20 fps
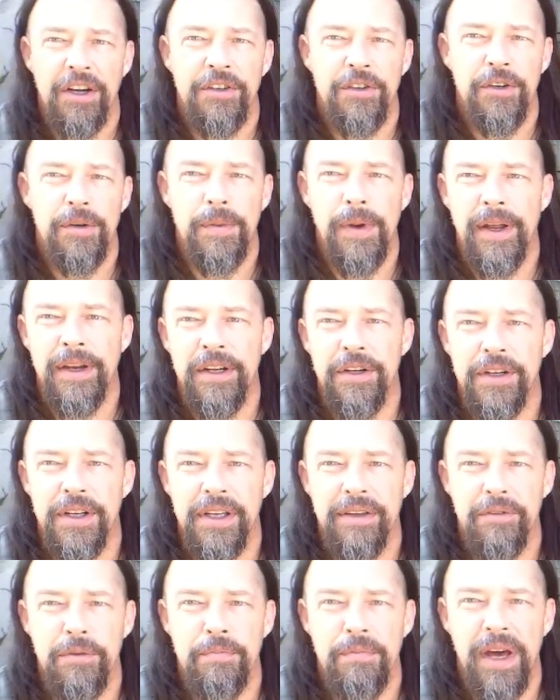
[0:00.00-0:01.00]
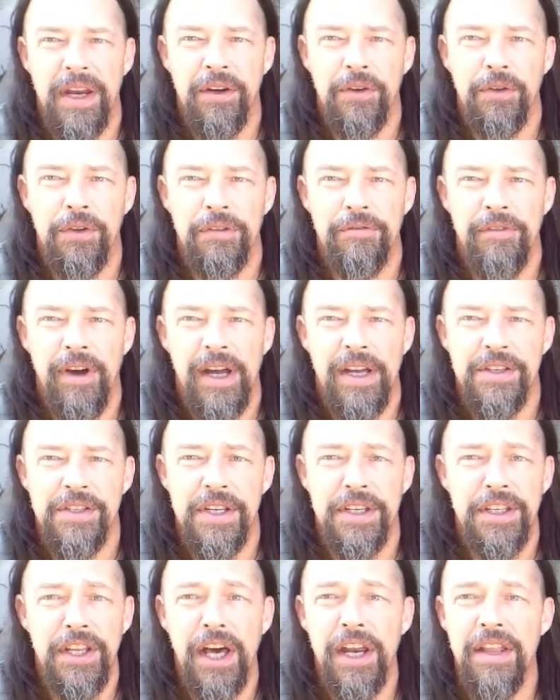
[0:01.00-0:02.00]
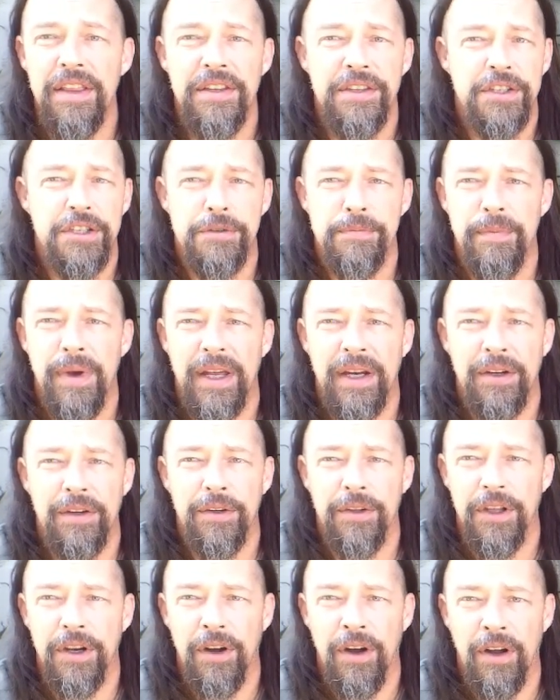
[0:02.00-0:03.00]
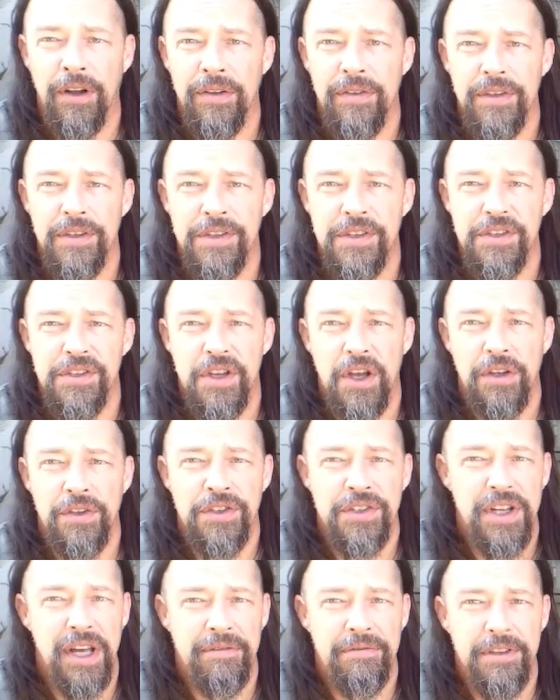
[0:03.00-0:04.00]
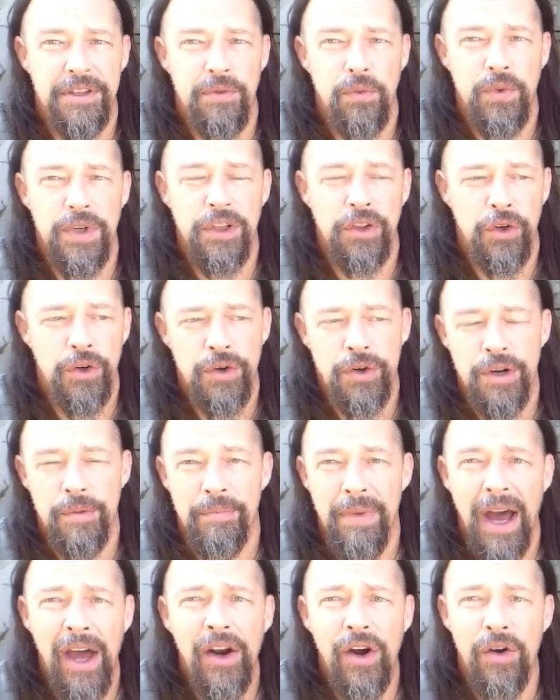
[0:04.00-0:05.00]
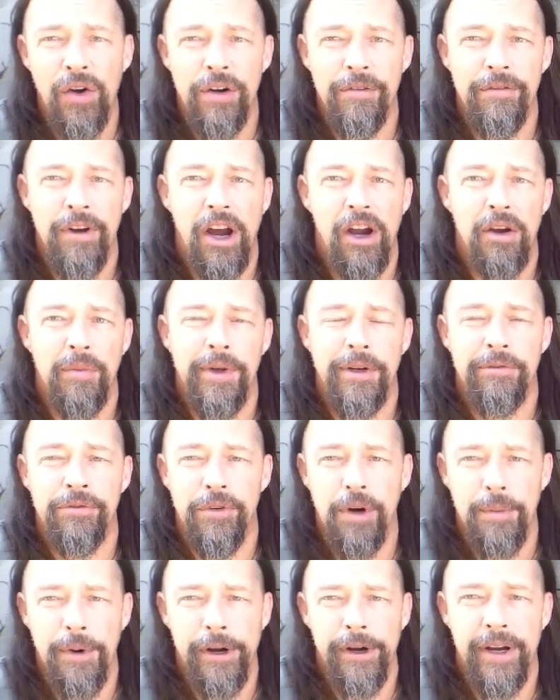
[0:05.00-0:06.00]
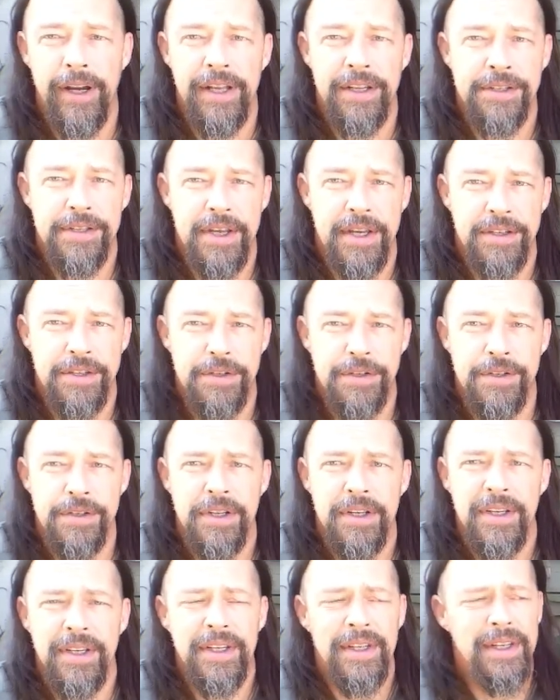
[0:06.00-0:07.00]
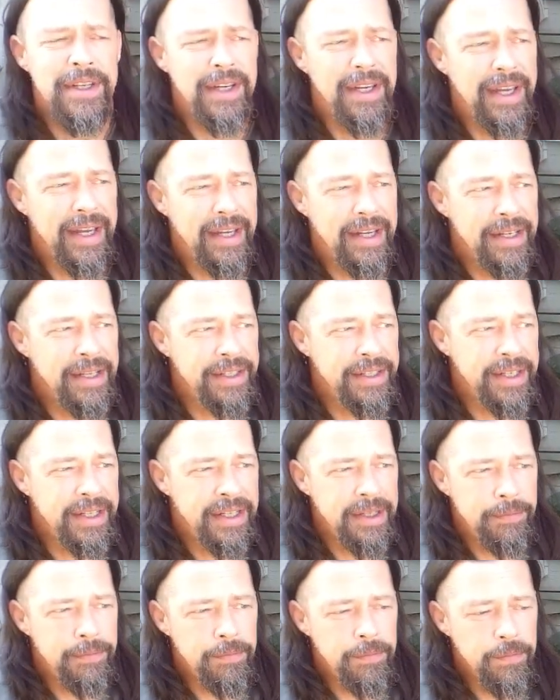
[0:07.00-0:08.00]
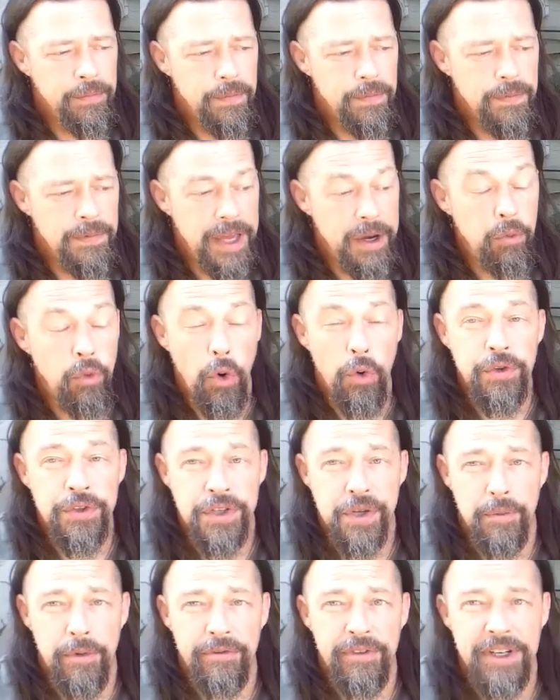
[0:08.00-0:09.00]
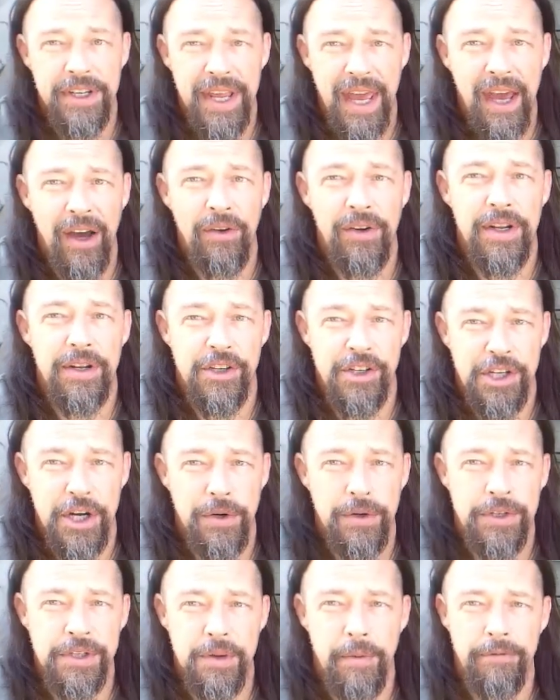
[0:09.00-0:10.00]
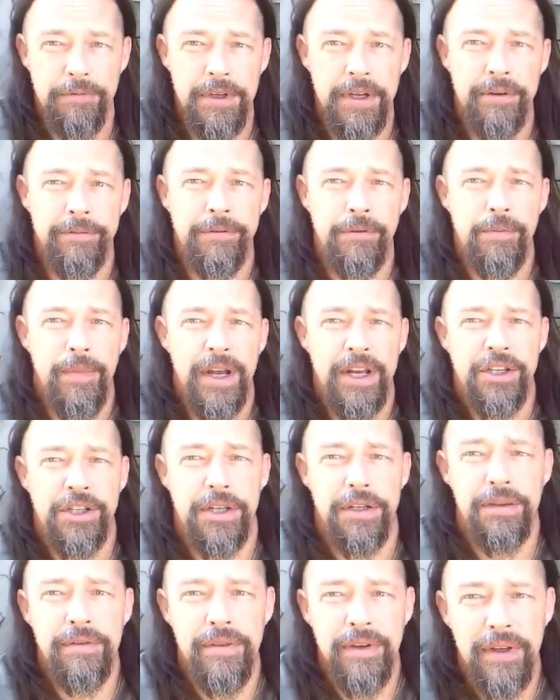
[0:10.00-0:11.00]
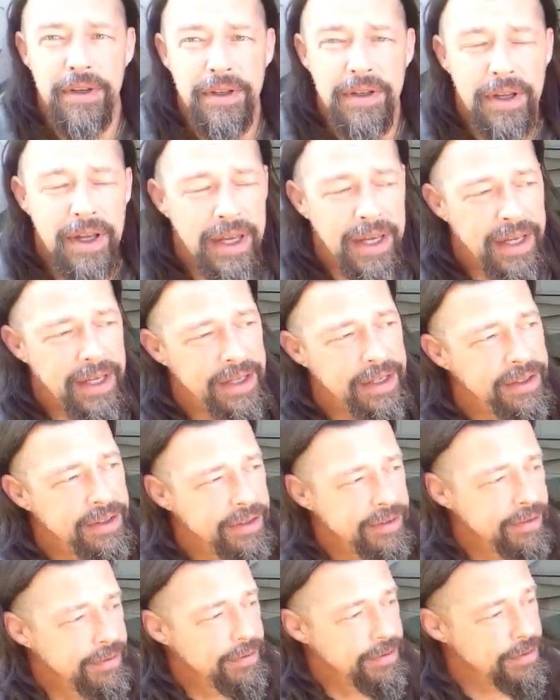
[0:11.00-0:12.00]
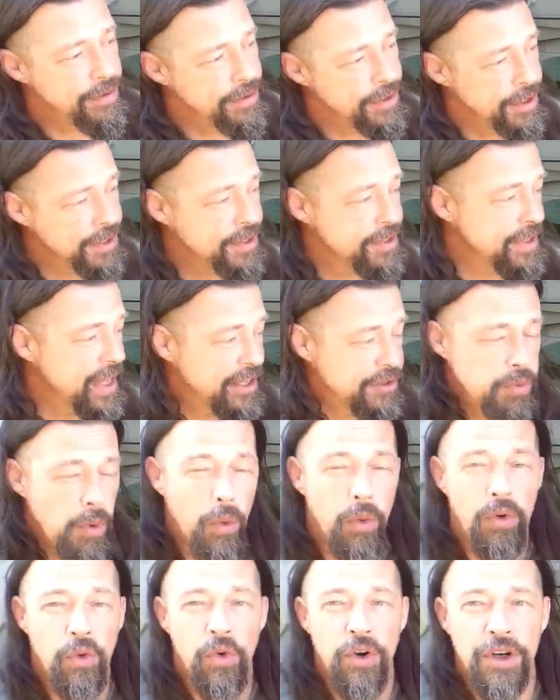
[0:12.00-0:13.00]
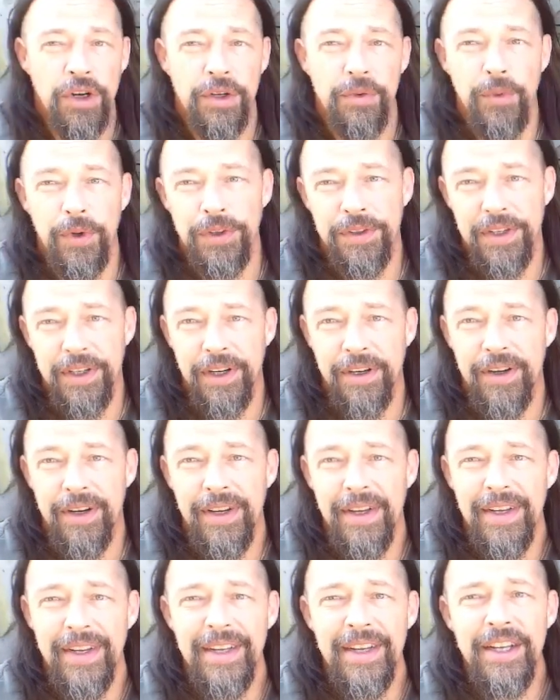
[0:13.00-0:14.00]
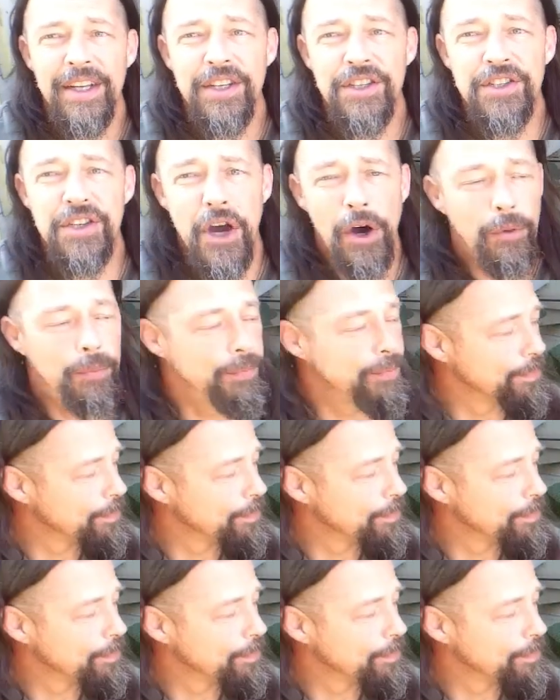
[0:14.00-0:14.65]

I'm not here to give you medical advice. None of this is medical at all. This is all stuff that we learned about our environment from our ancestors, and they wrote some of it down and shared some of the information, and that's what we're working with here. So